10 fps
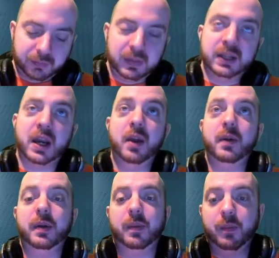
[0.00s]
So
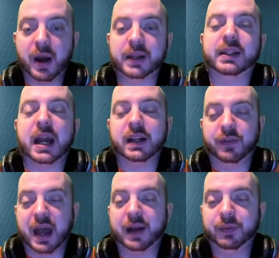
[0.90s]
my understanding of
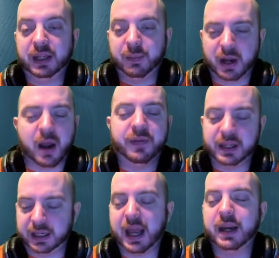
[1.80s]
that, and we'll go over this
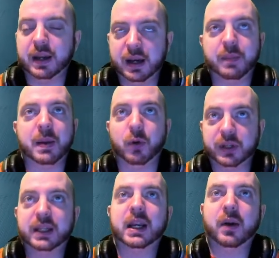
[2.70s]
again in a bit more
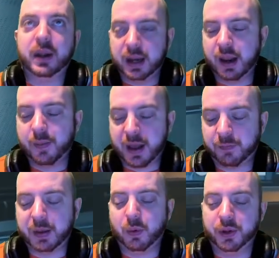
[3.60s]
detail in a bit if
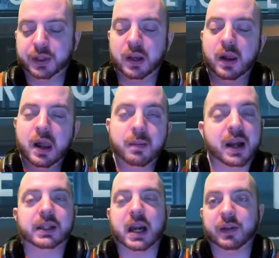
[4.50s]
people want to. My
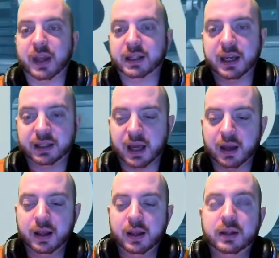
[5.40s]
understanding of this is that
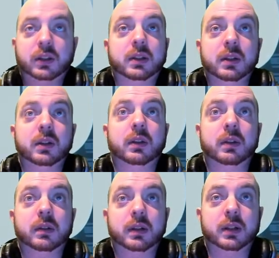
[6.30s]

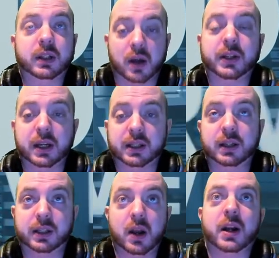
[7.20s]
Star Citizen,
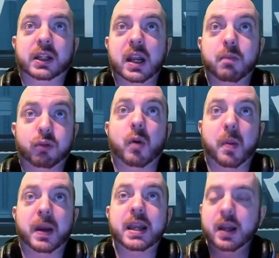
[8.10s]
CIG
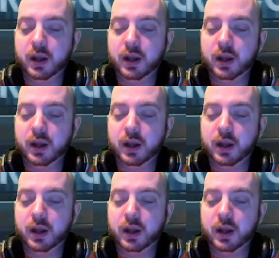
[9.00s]
probably